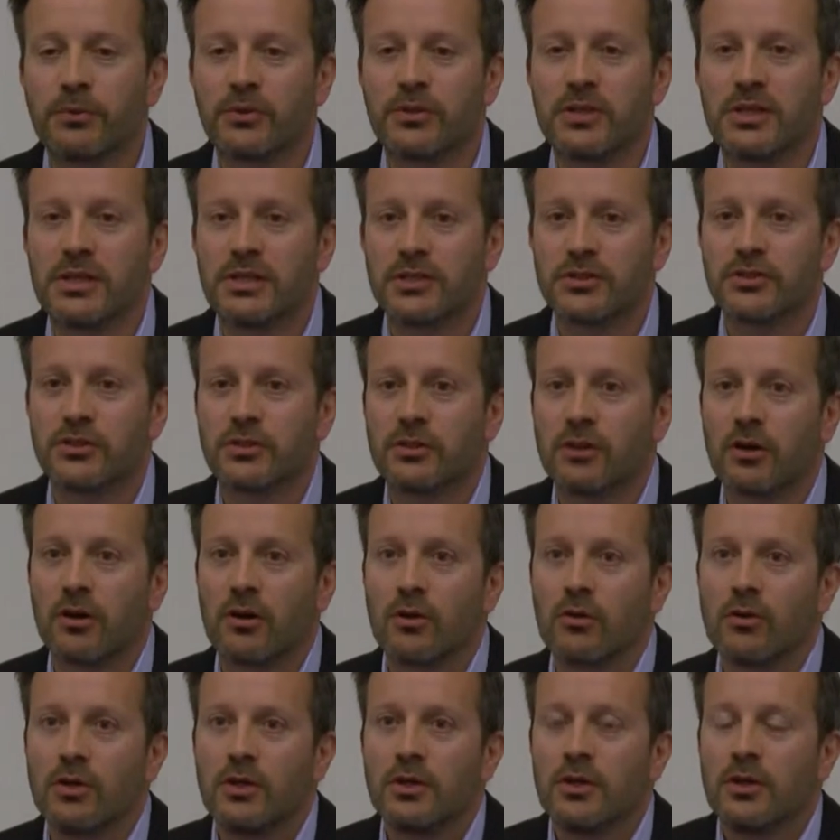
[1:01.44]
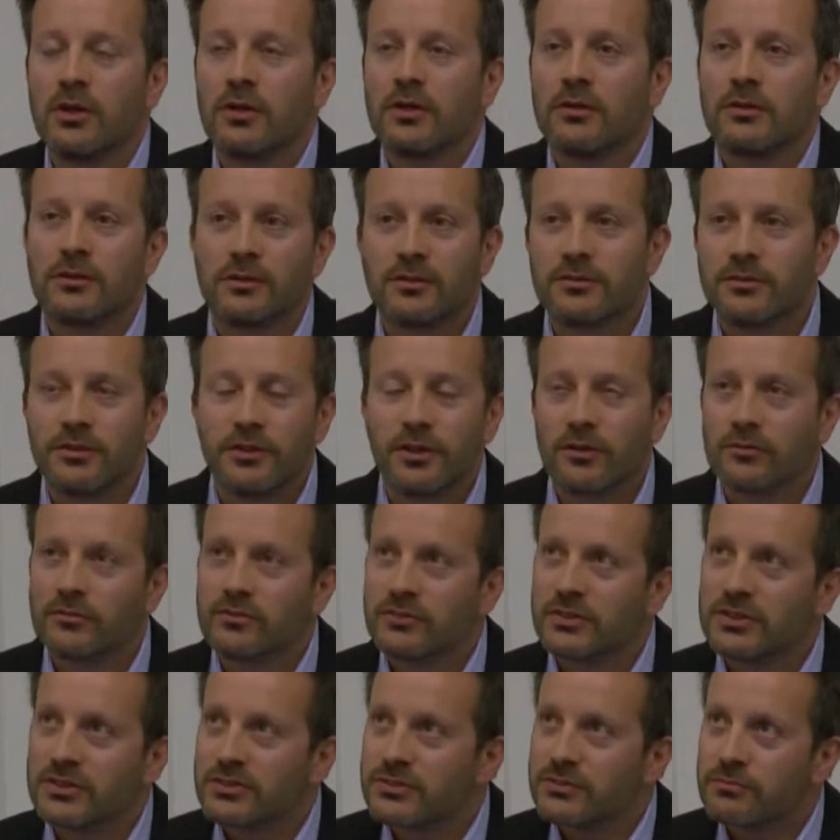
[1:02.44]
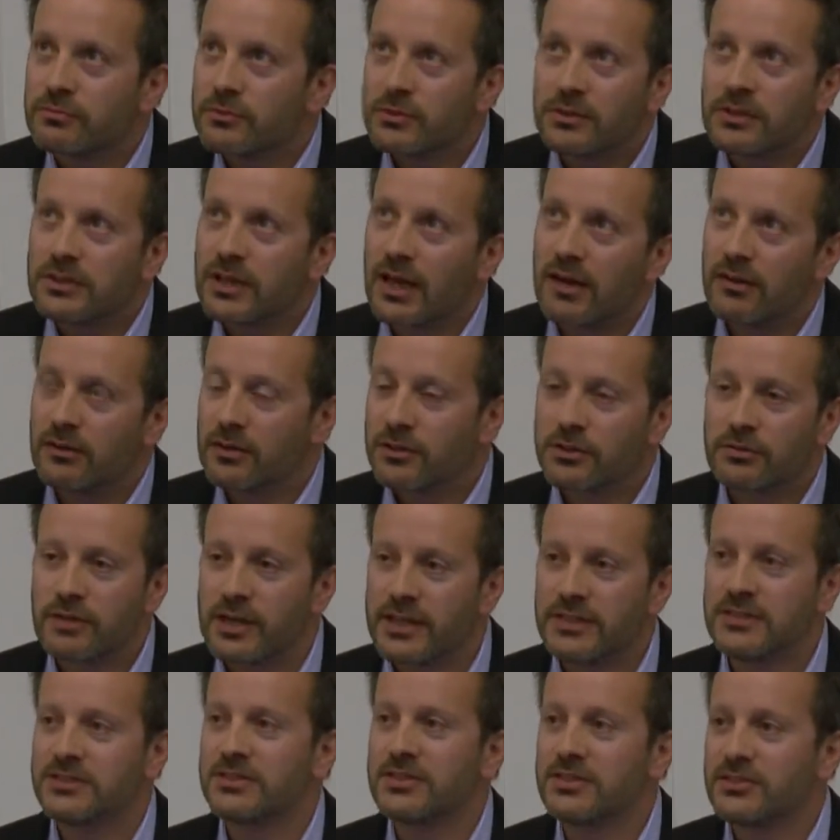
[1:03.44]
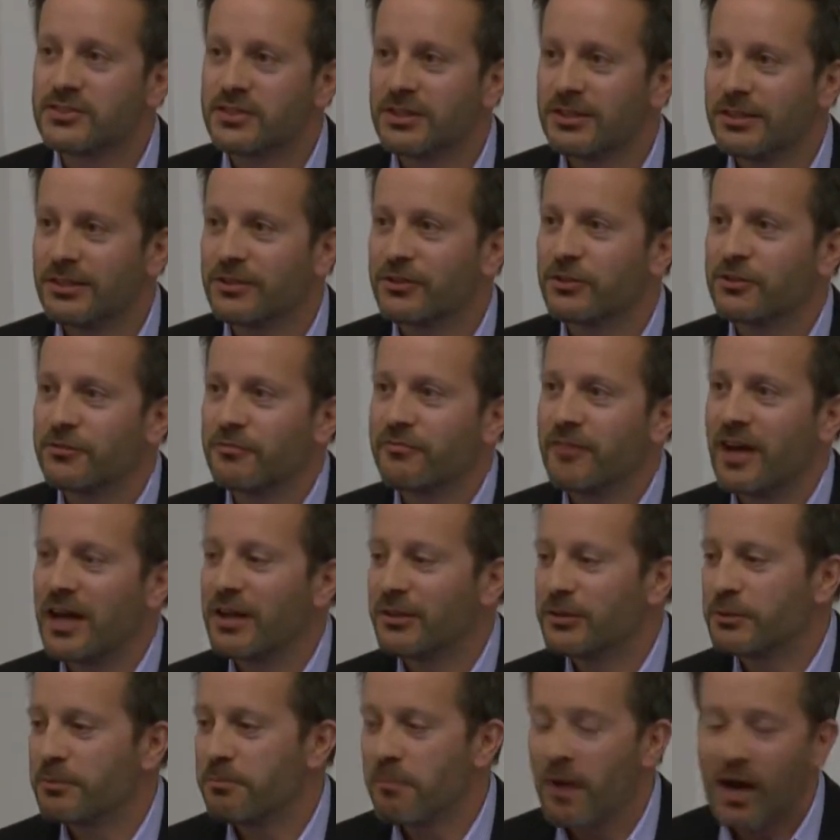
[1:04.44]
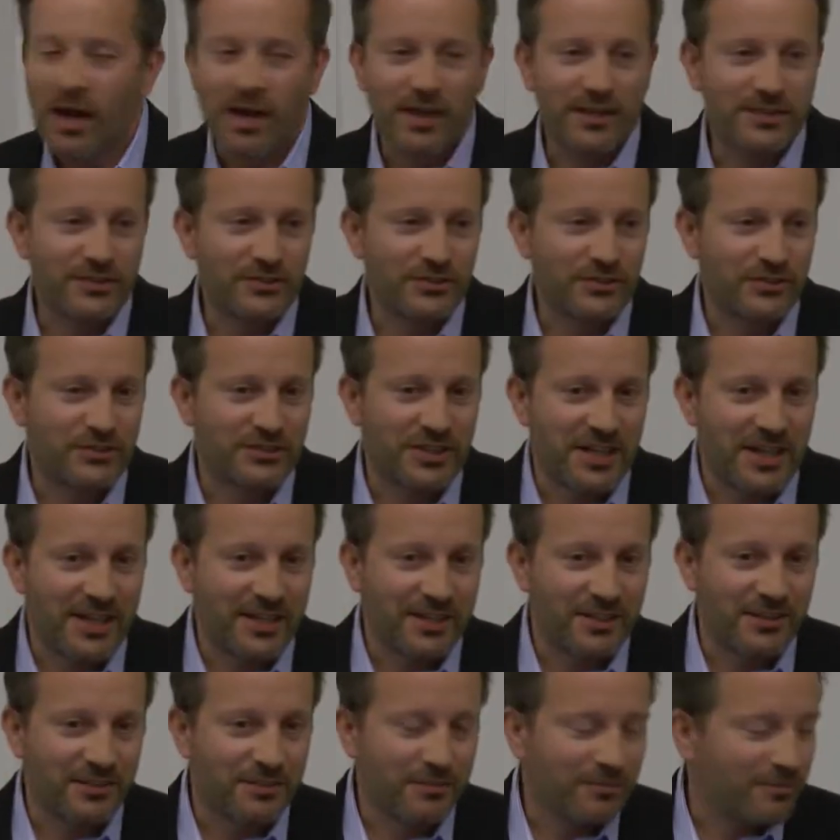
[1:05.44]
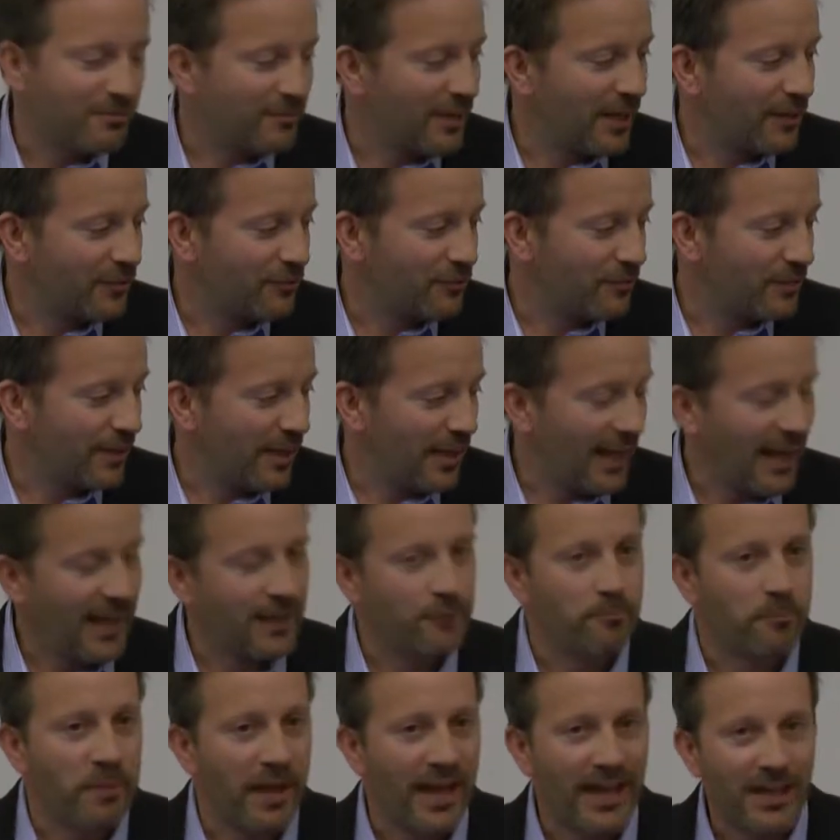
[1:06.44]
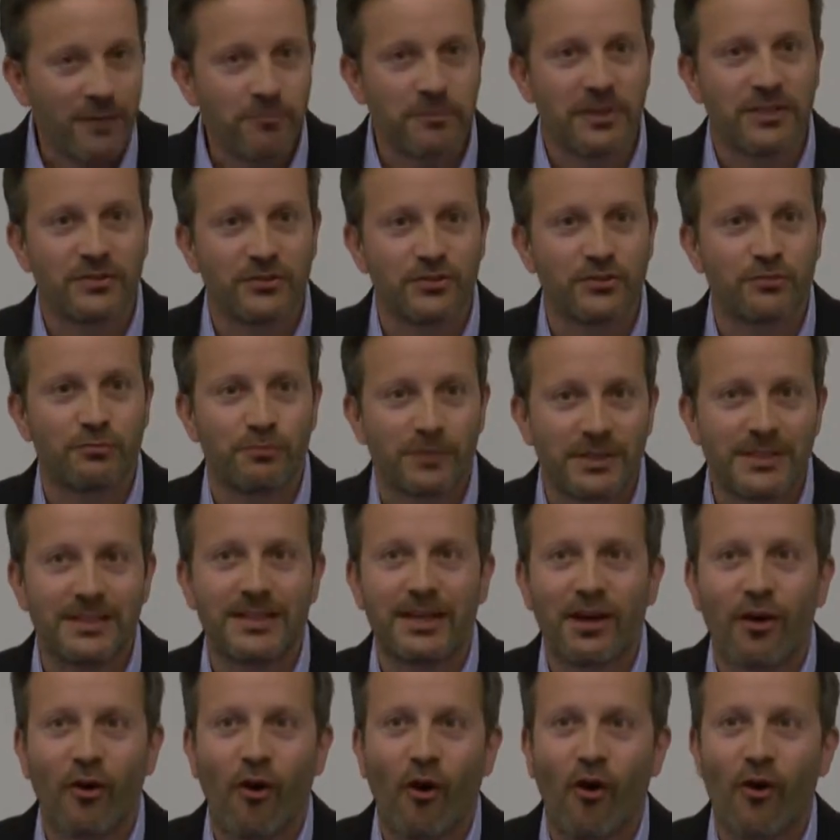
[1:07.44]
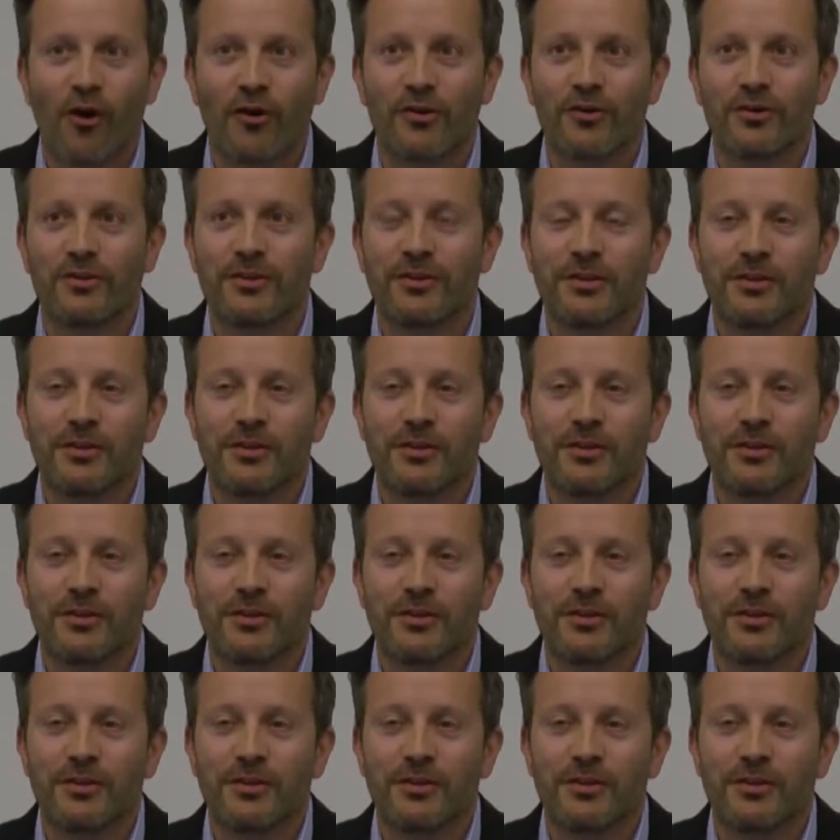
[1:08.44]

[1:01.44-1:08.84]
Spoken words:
years ago, you know, these kind of crazy Silicon Valley mind saying that, hey, payments really are,